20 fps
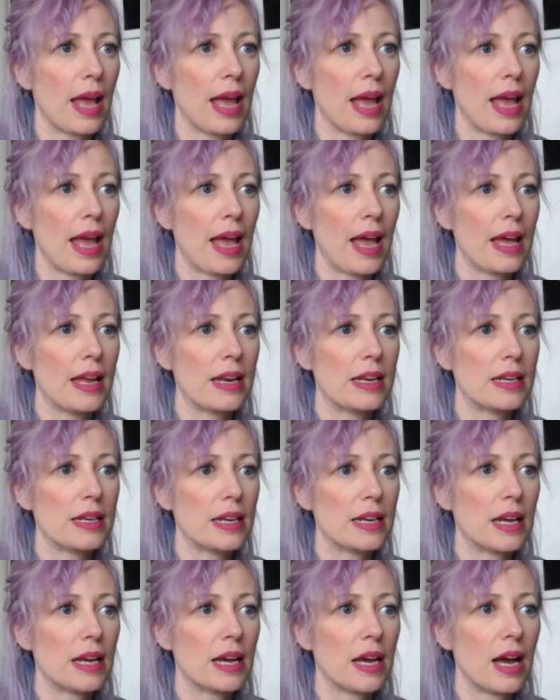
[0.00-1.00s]

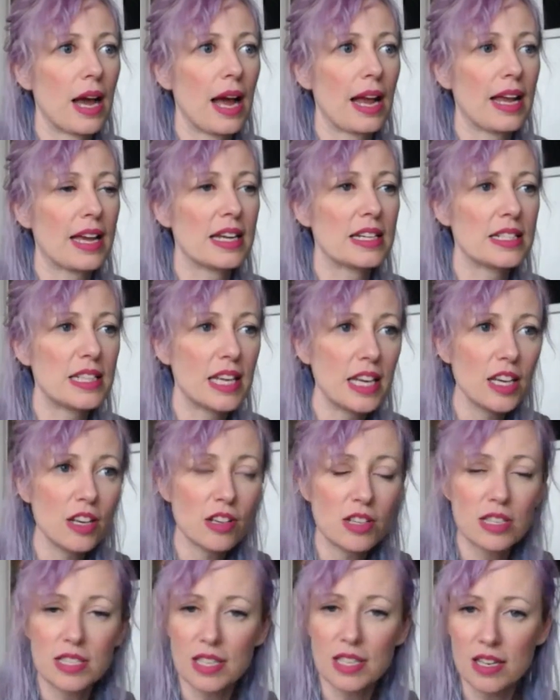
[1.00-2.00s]
I
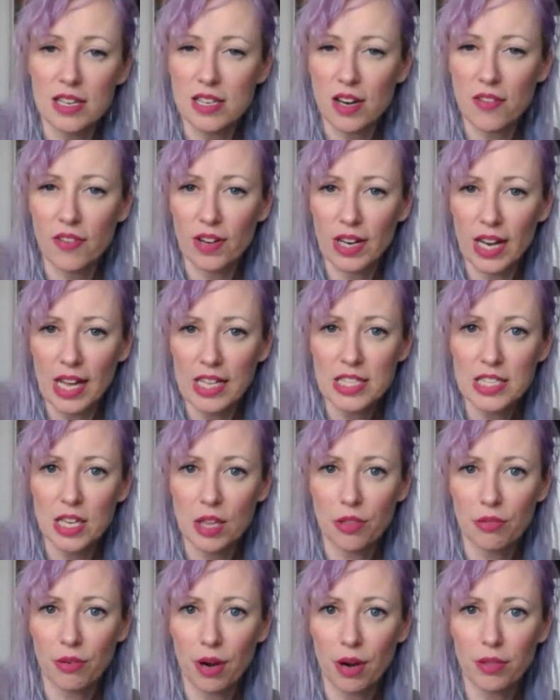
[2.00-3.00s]
continued to sell stuff on
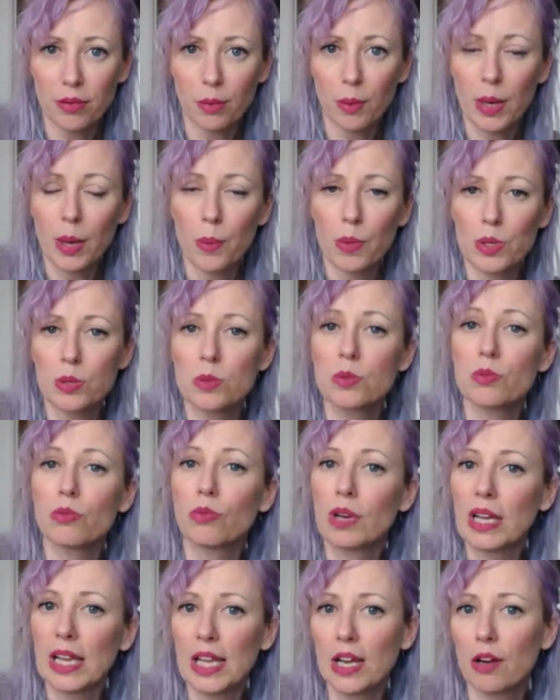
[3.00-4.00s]
Etsy throughout the week, which was
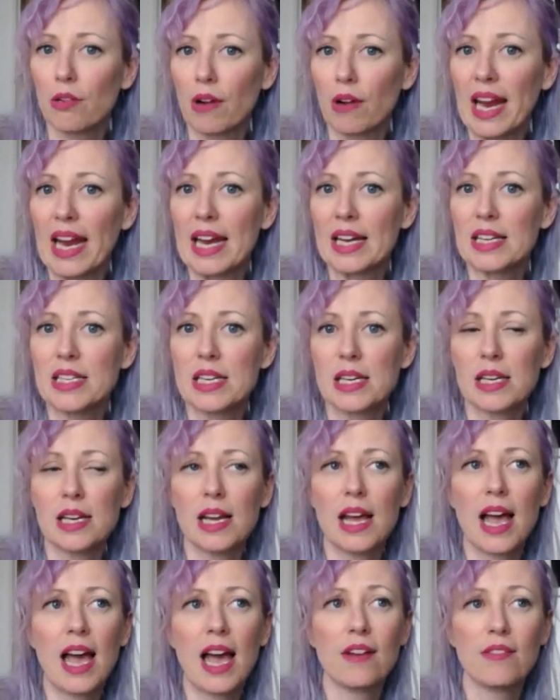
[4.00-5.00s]
really great
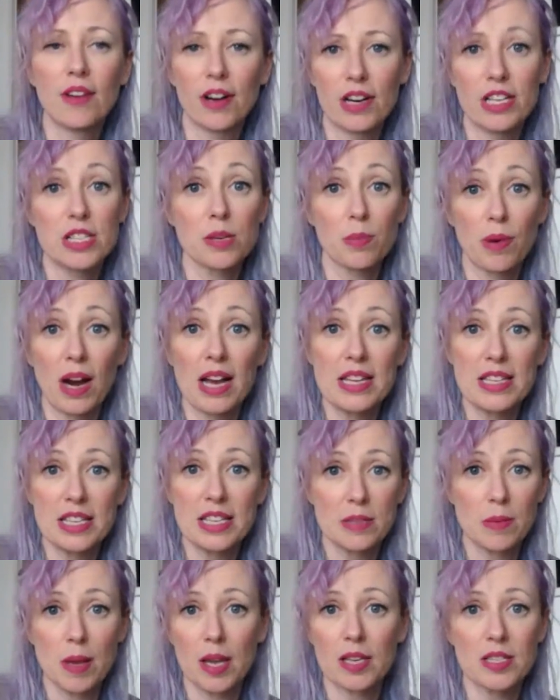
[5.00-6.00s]
and very
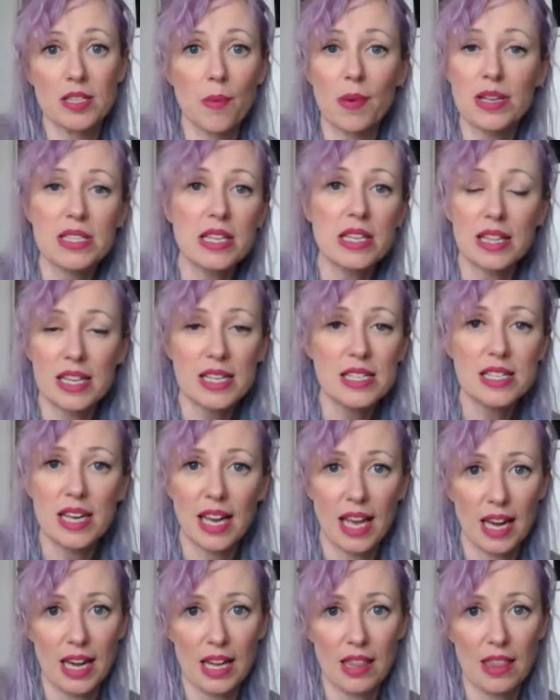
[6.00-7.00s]
surprising to me because I wasn't
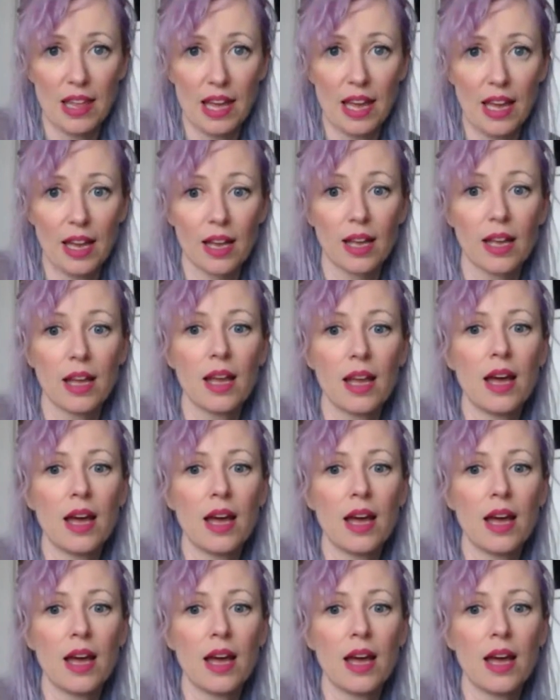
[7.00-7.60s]
listing anything.